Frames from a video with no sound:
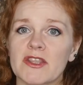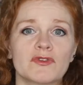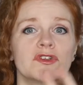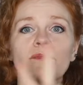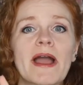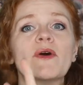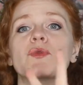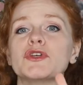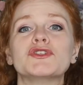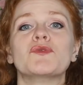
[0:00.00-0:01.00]
Those are my
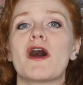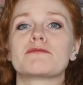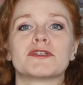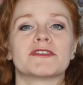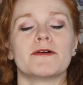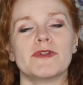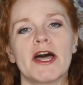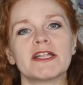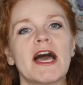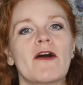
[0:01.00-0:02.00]
only 2 options. I'm
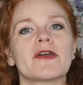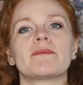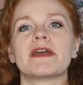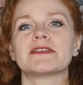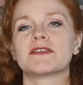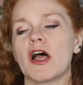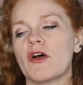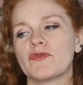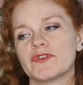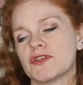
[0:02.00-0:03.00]
not allowing
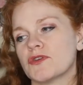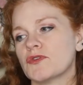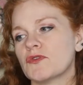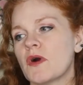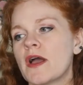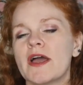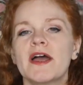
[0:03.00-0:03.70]
myself to